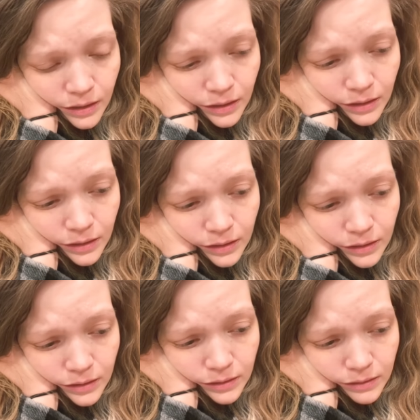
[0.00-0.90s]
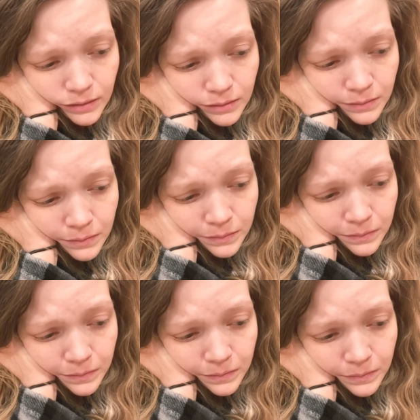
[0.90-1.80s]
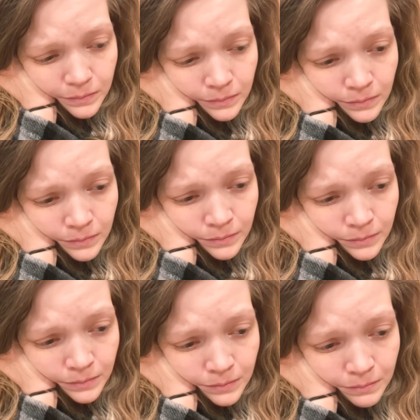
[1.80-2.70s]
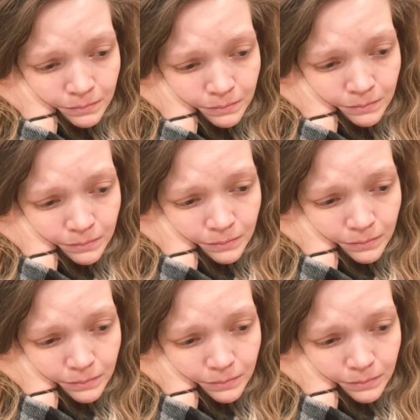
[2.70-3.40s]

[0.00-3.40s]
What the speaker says: (no one is talking)